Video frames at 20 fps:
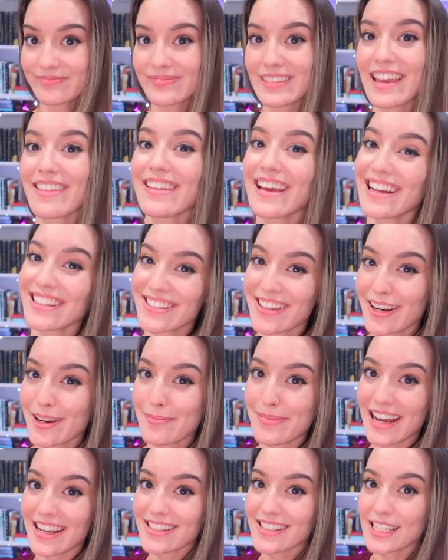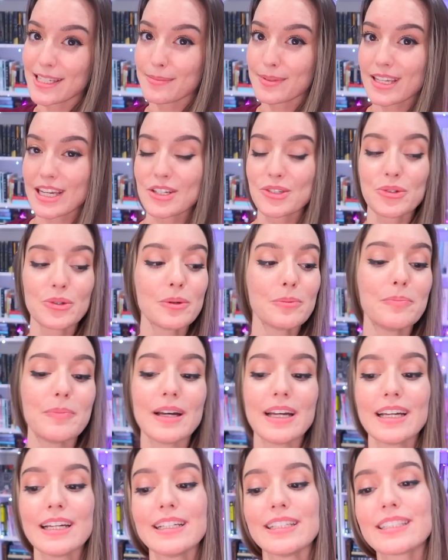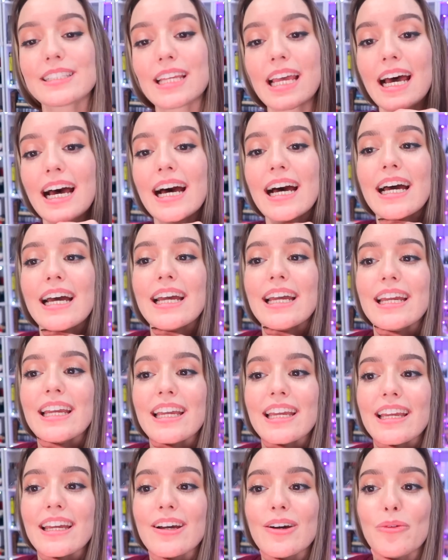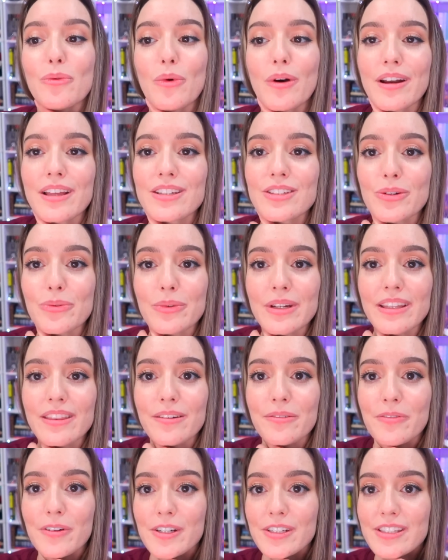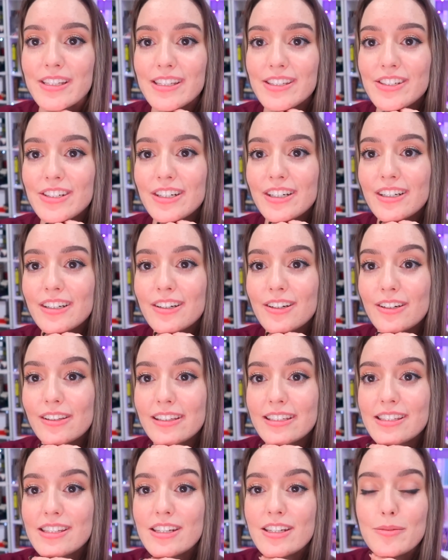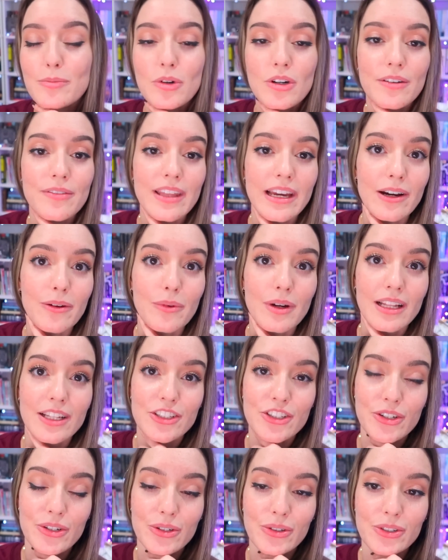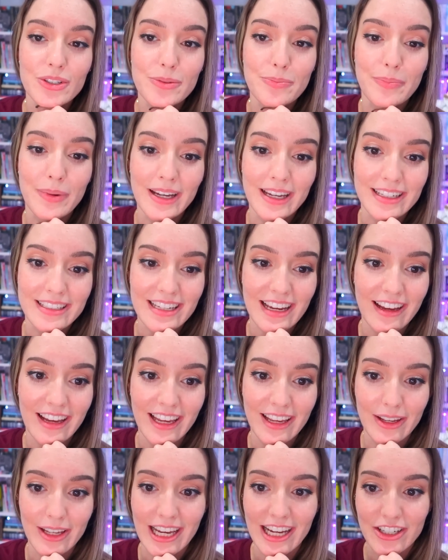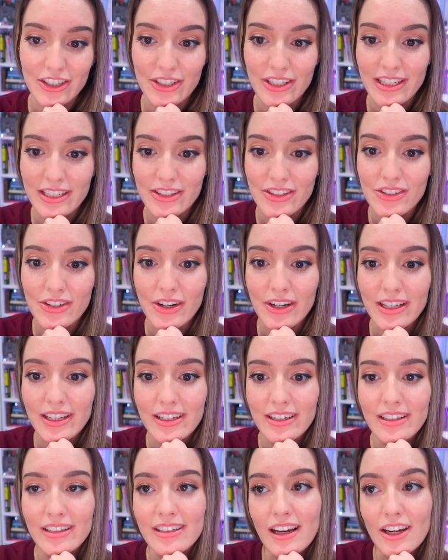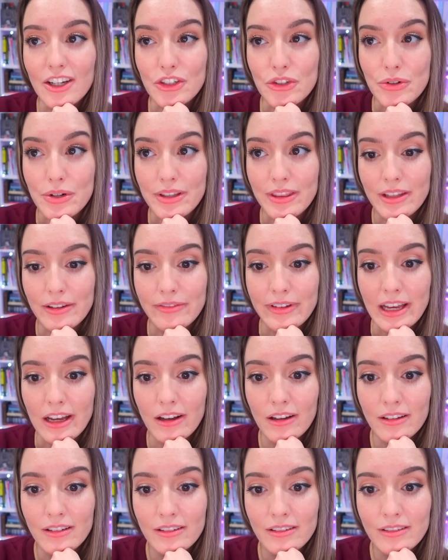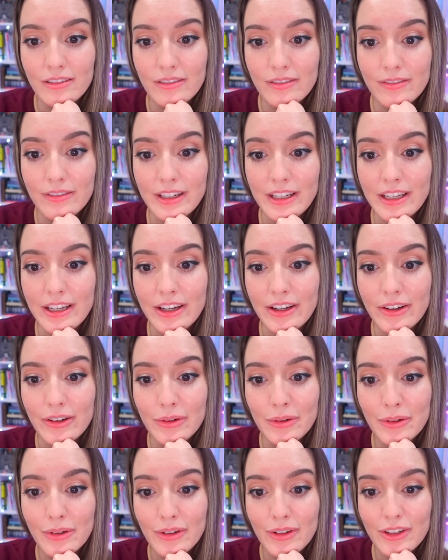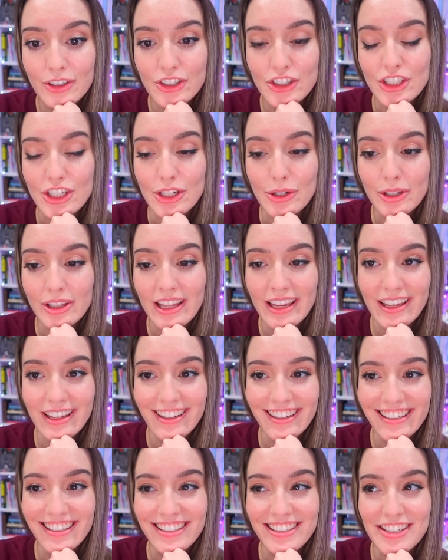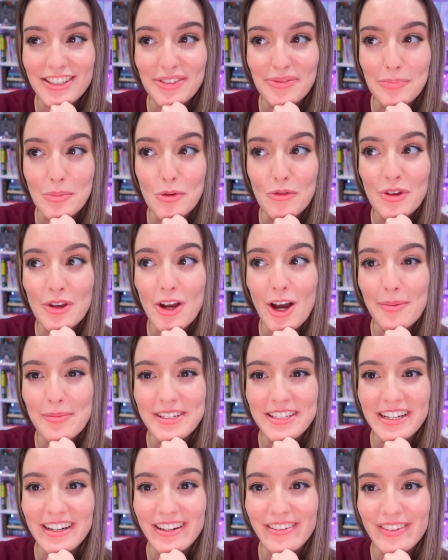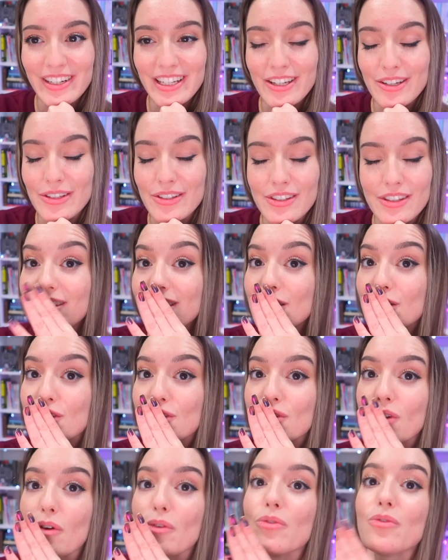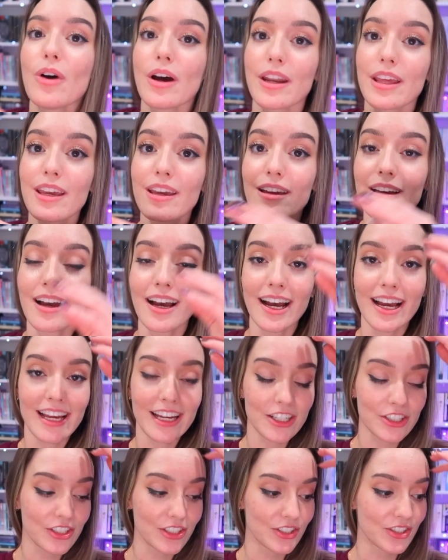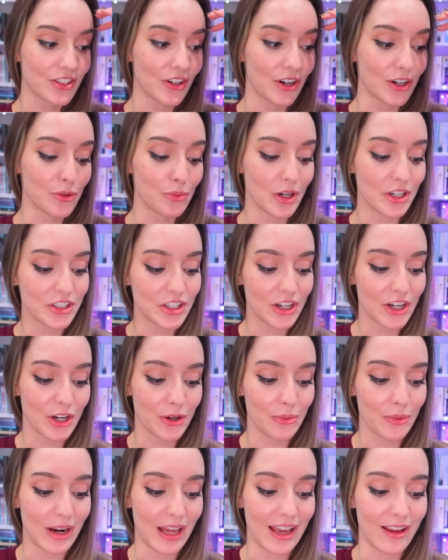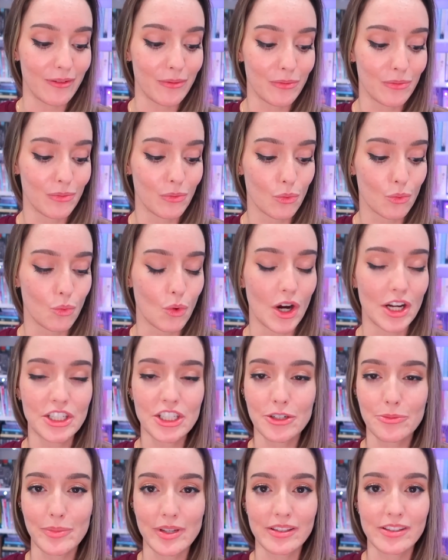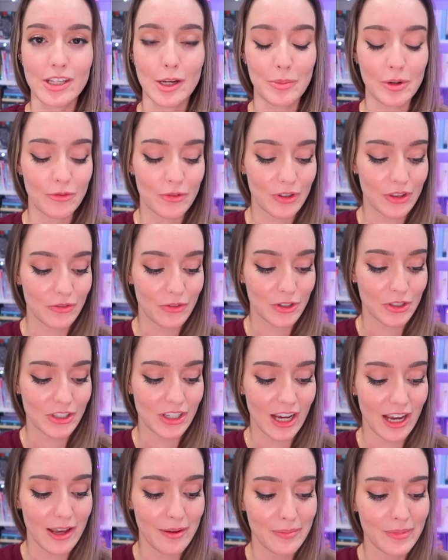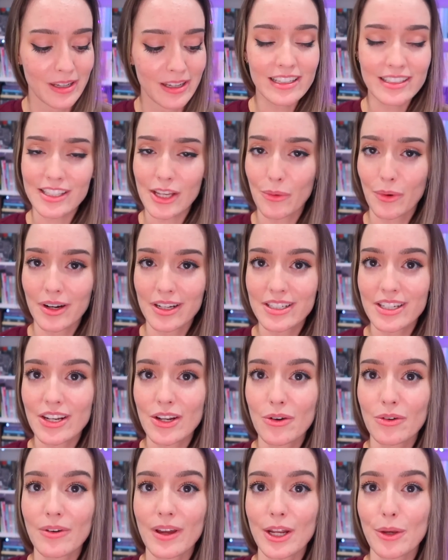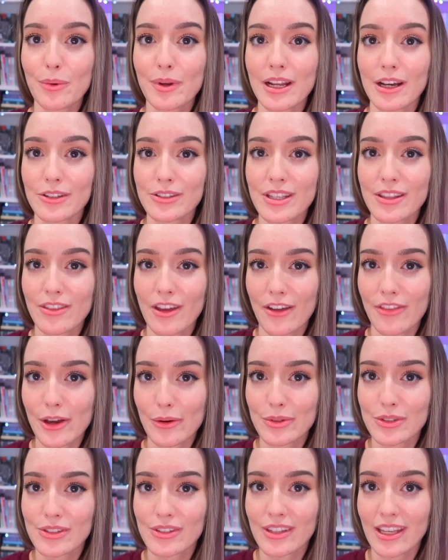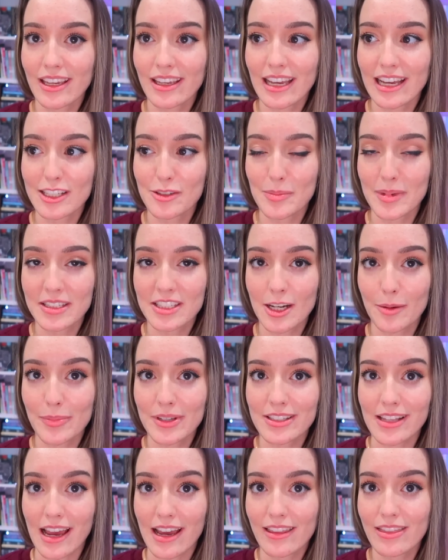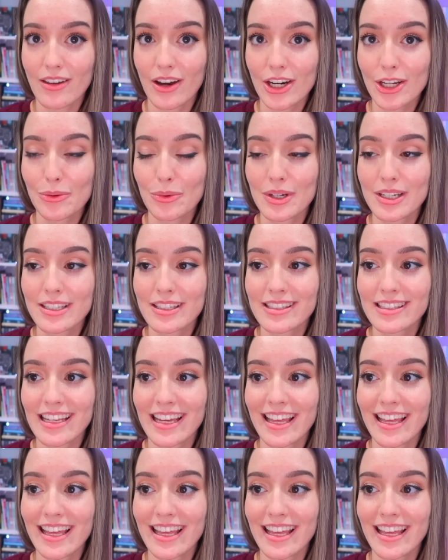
And that's on a bad sleep schedule, but I wanted to read The First Sister or listen to more of that while I journaled, but I actually had started a Trin Lavelle video. She like does movie commentary videos. They're so funny. I actually started watching her when I watched Midsommar for the first time because I wanted to know if anyone else had thought that was like as messed up as I thought it was.